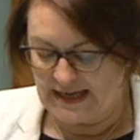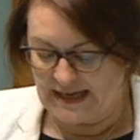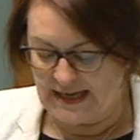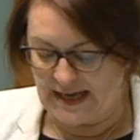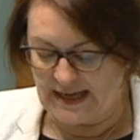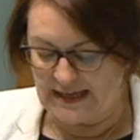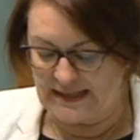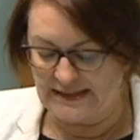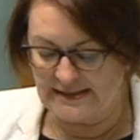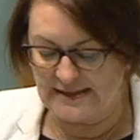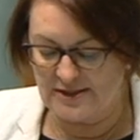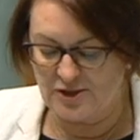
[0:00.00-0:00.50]

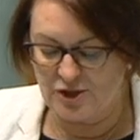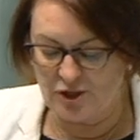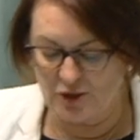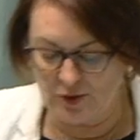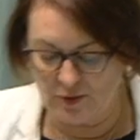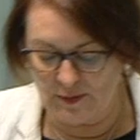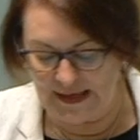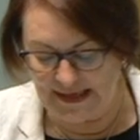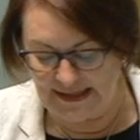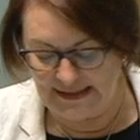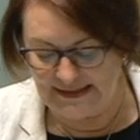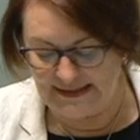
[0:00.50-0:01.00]
Now, it's
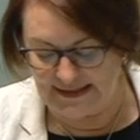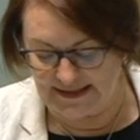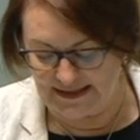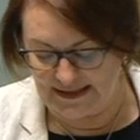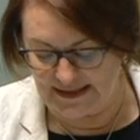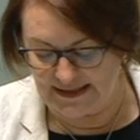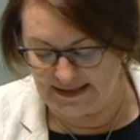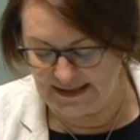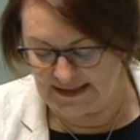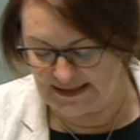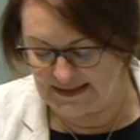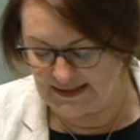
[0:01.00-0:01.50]
too easy
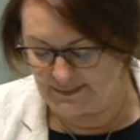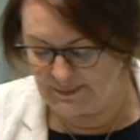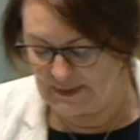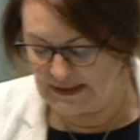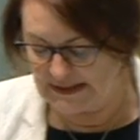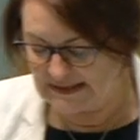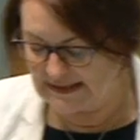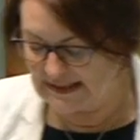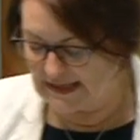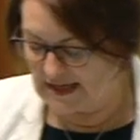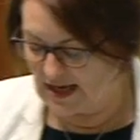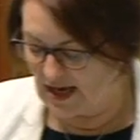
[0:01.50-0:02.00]
to
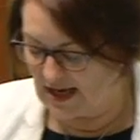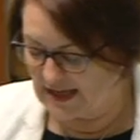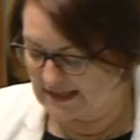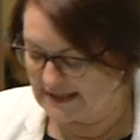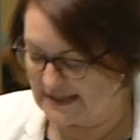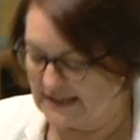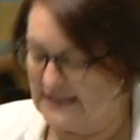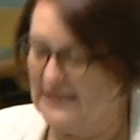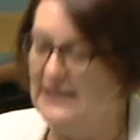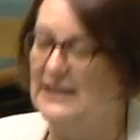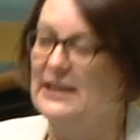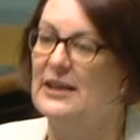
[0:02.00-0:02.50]
dismiss the
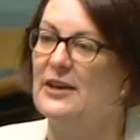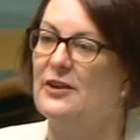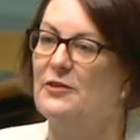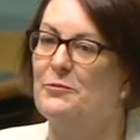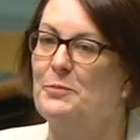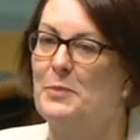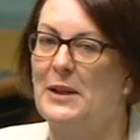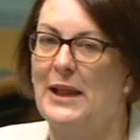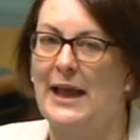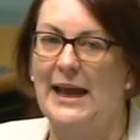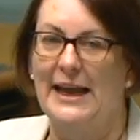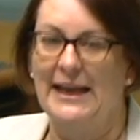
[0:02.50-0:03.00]
idea
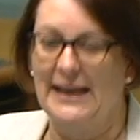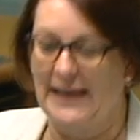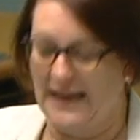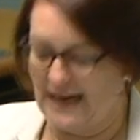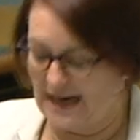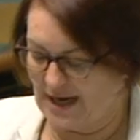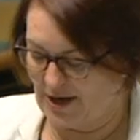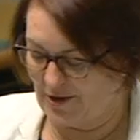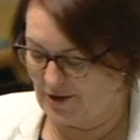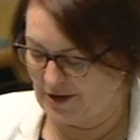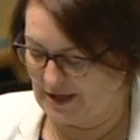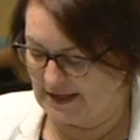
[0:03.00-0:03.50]
of play
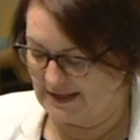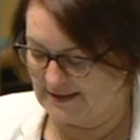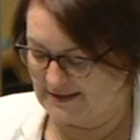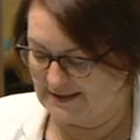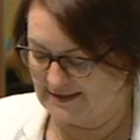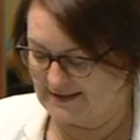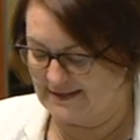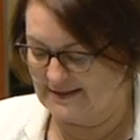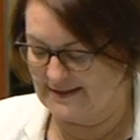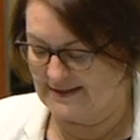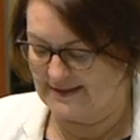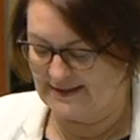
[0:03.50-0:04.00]

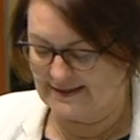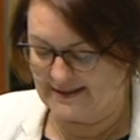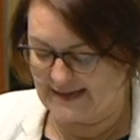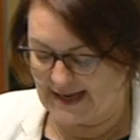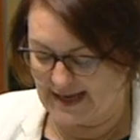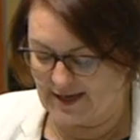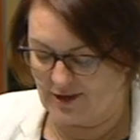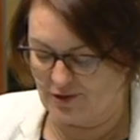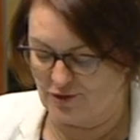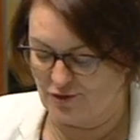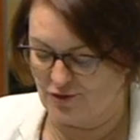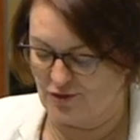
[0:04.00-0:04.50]
areas as a
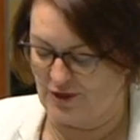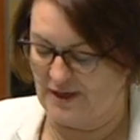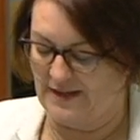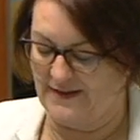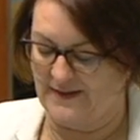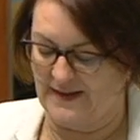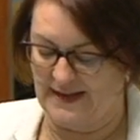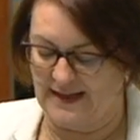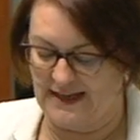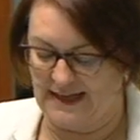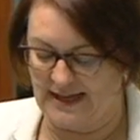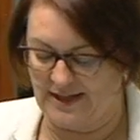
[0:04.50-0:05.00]
secondary
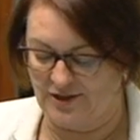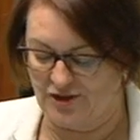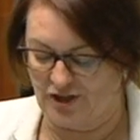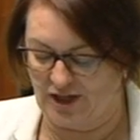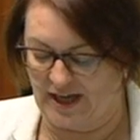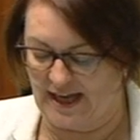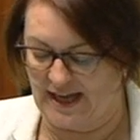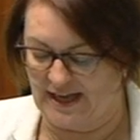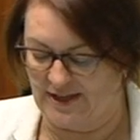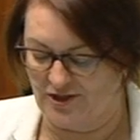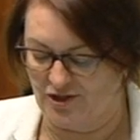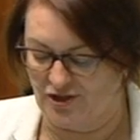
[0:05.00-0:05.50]
thing in
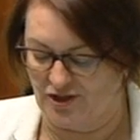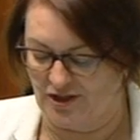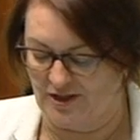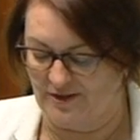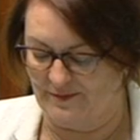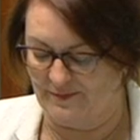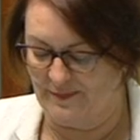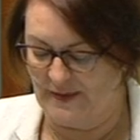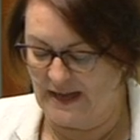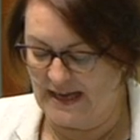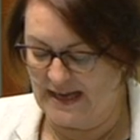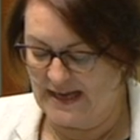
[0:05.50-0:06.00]

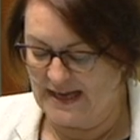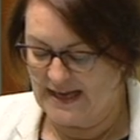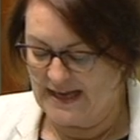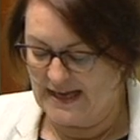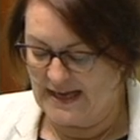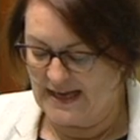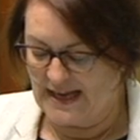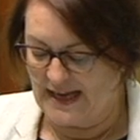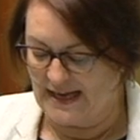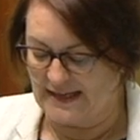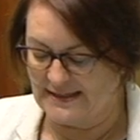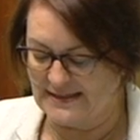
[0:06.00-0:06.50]
education,
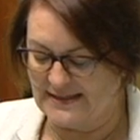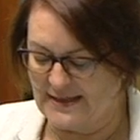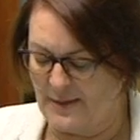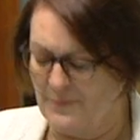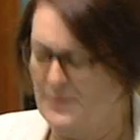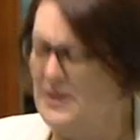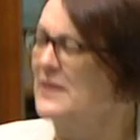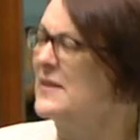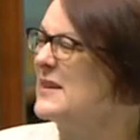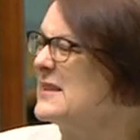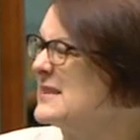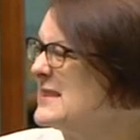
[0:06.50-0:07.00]
as
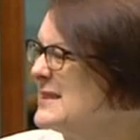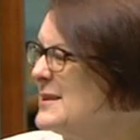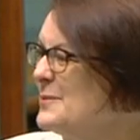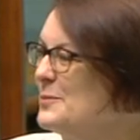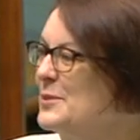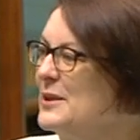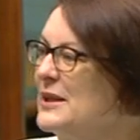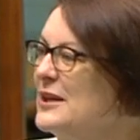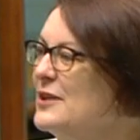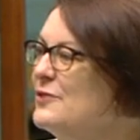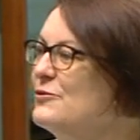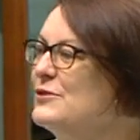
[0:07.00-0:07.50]
something that's
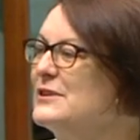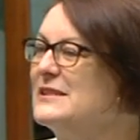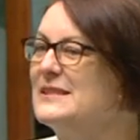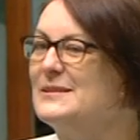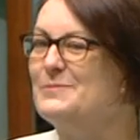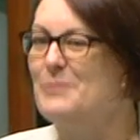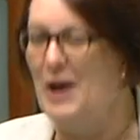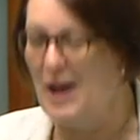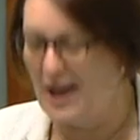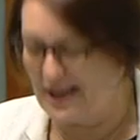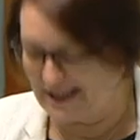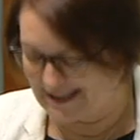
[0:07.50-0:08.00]
simply a
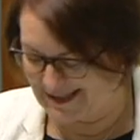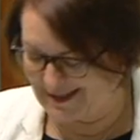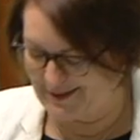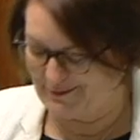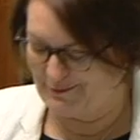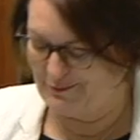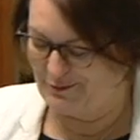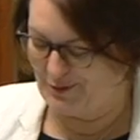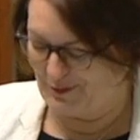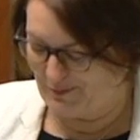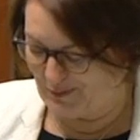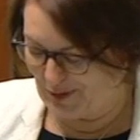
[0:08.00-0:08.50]
respite
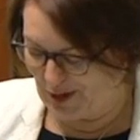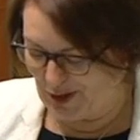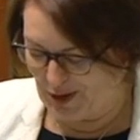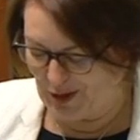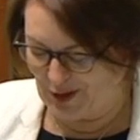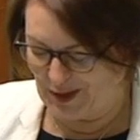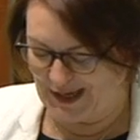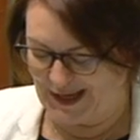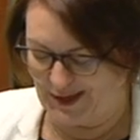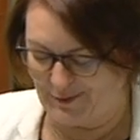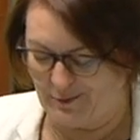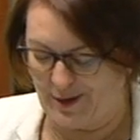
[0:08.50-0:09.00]
from
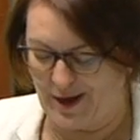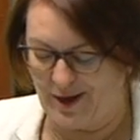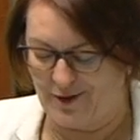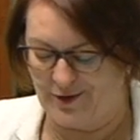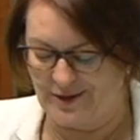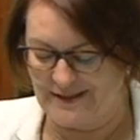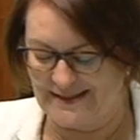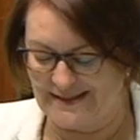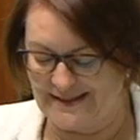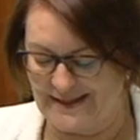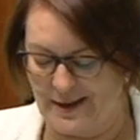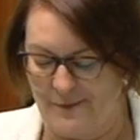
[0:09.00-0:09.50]
learning,
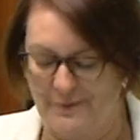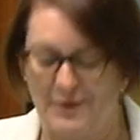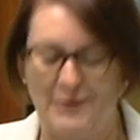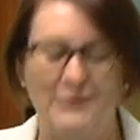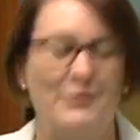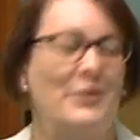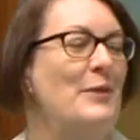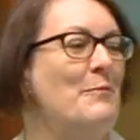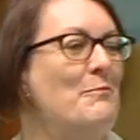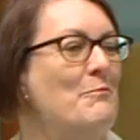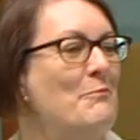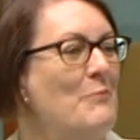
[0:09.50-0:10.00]
whereas some
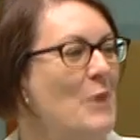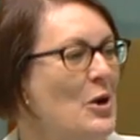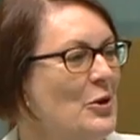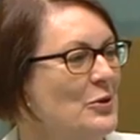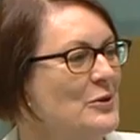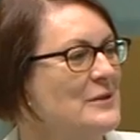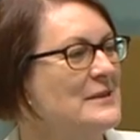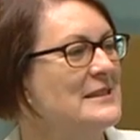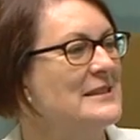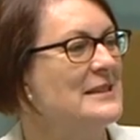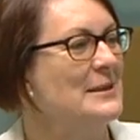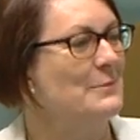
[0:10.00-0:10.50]
of the
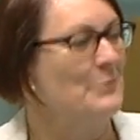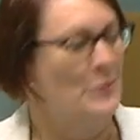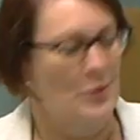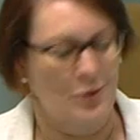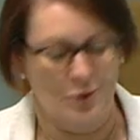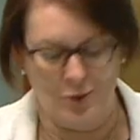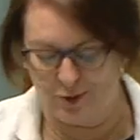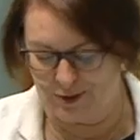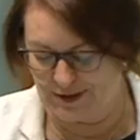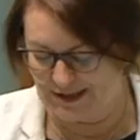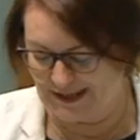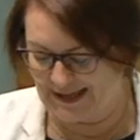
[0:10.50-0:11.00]
most
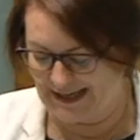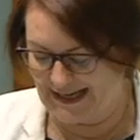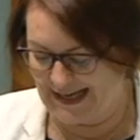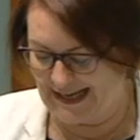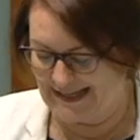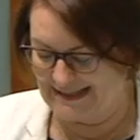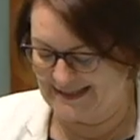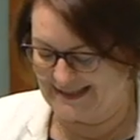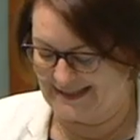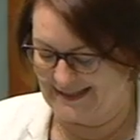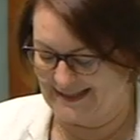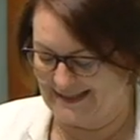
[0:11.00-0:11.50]
important
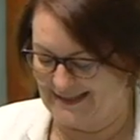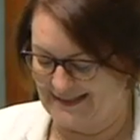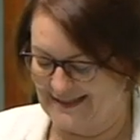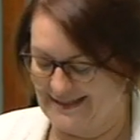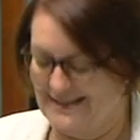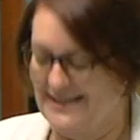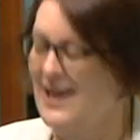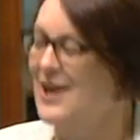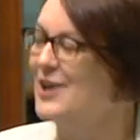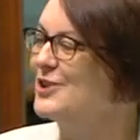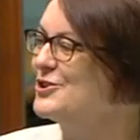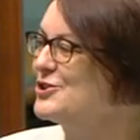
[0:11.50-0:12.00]
lessons
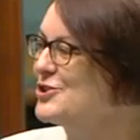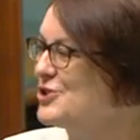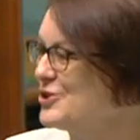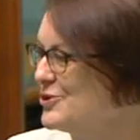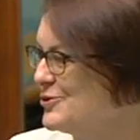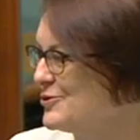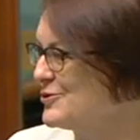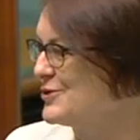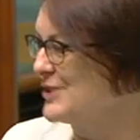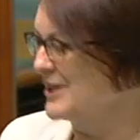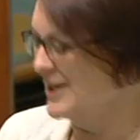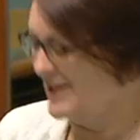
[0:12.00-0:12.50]
young
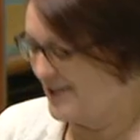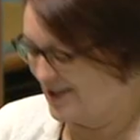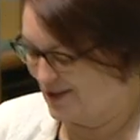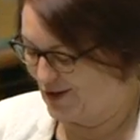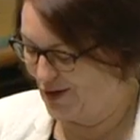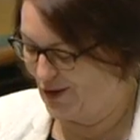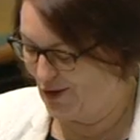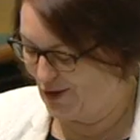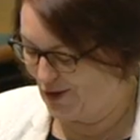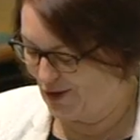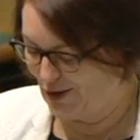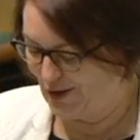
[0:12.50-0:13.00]
children
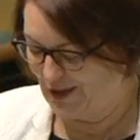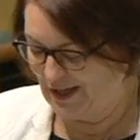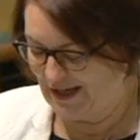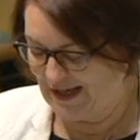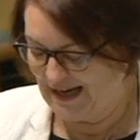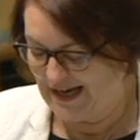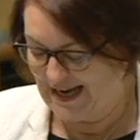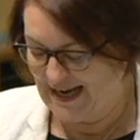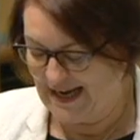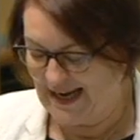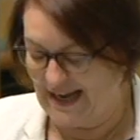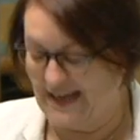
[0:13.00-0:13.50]
can learn,
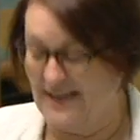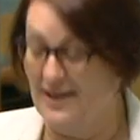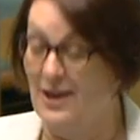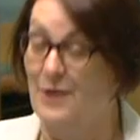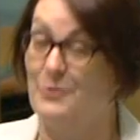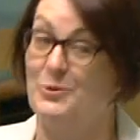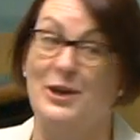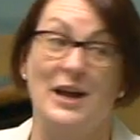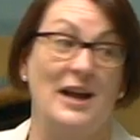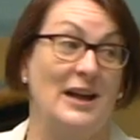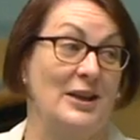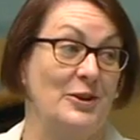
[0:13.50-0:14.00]
and I
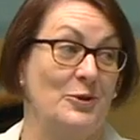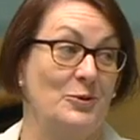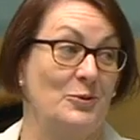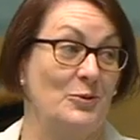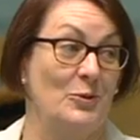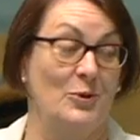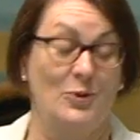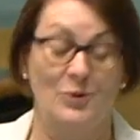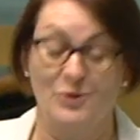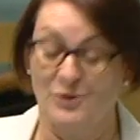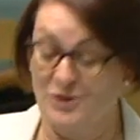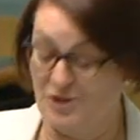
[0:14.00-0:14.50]
would
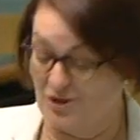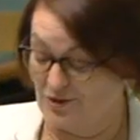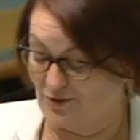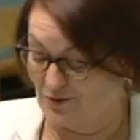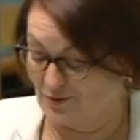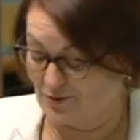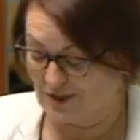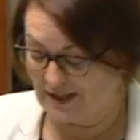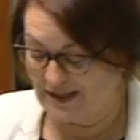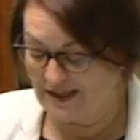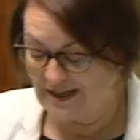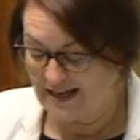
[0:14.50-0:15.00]
argue all
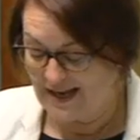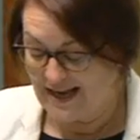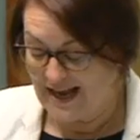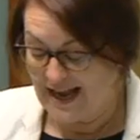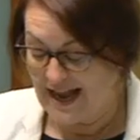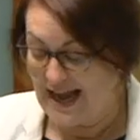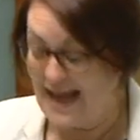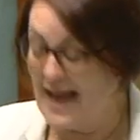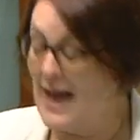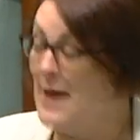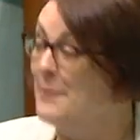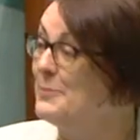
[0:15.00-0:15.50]
children,
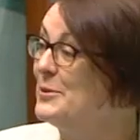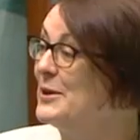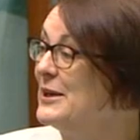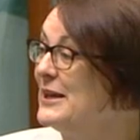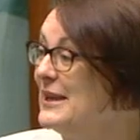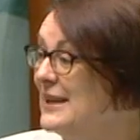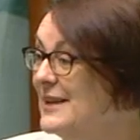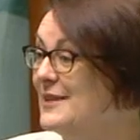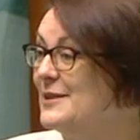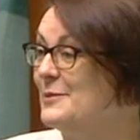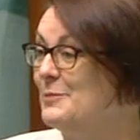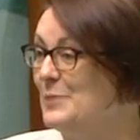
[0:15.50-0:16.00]
happen
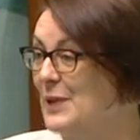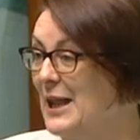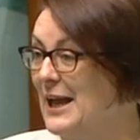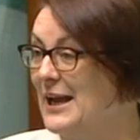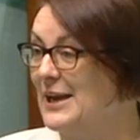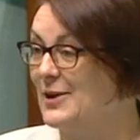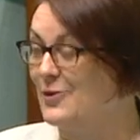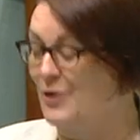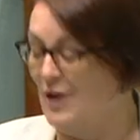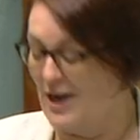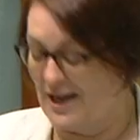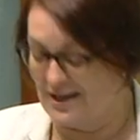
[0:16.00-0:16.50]
in the
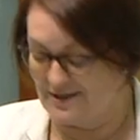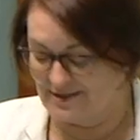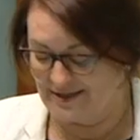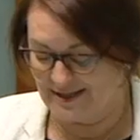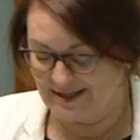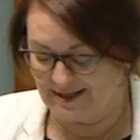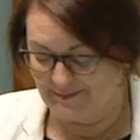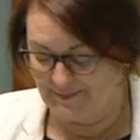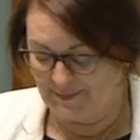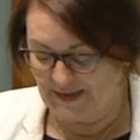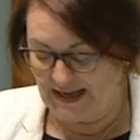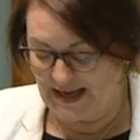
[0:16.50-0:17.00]

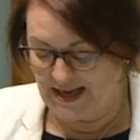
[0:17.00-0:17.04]
playground.